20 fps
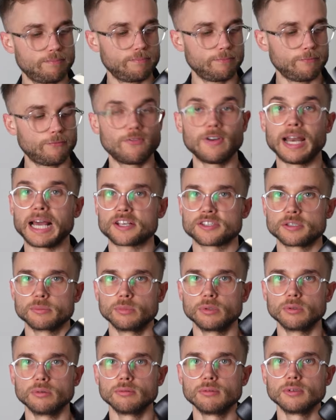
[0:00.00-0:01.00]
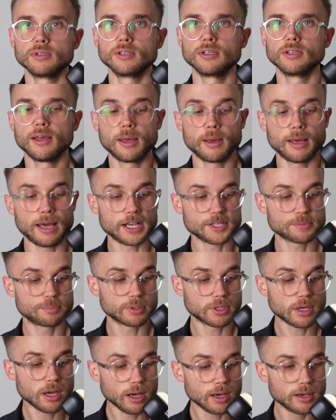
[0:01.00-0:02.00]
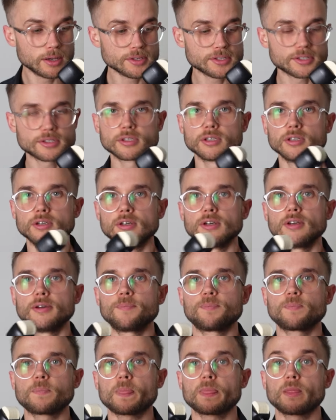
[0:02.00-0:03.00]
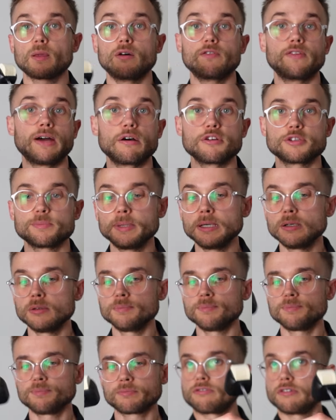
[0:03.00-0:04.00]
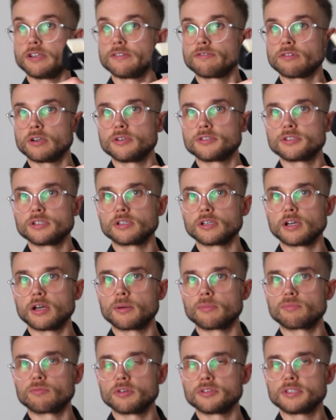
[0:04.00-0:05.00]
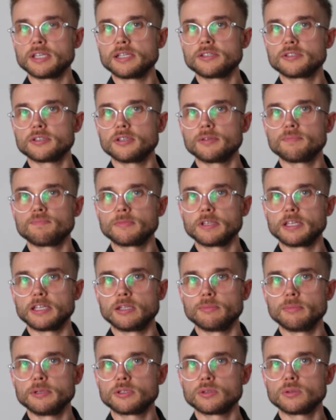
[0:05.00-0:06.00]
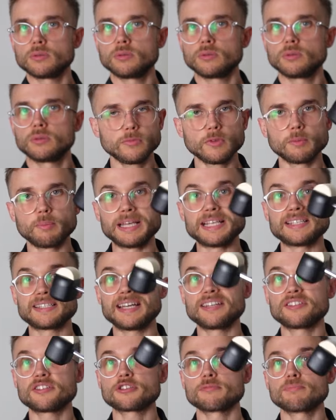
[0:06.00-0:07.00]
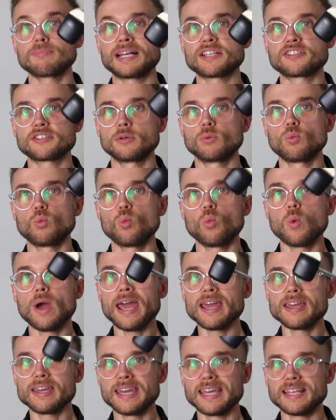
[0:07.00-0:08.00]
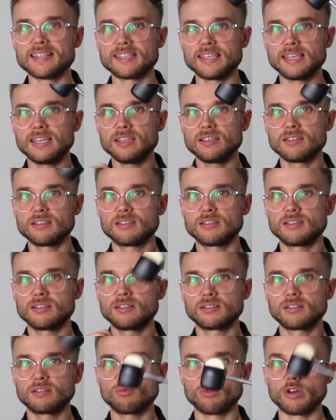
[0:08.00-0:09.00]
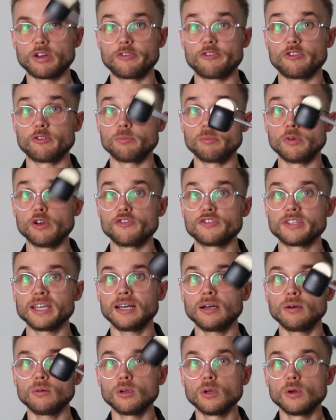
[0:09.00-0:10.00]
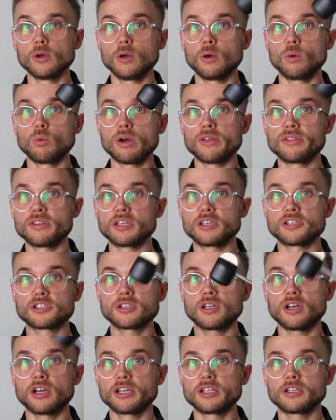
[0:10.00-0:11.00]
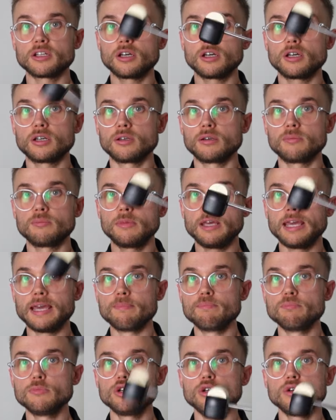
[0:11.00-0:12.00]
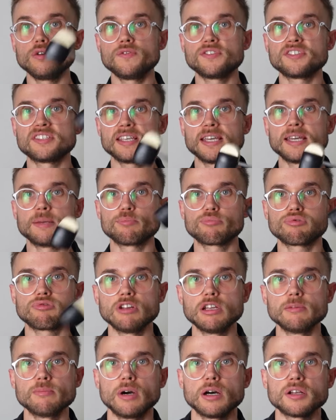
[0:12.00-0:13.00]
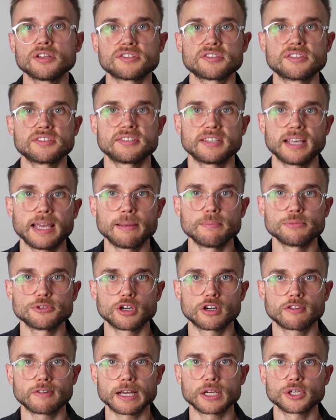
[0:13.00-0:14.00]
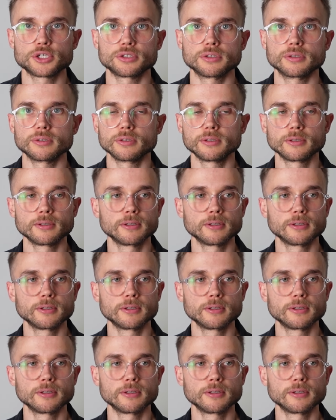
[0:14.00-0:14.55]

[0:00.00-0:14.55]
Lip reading: flexible. That's because of how it's built. Free floating rotator in the middle. It means that it doesn't matter where you hit it, whether you move down, whether you slide, it moves in pretty much the same direction.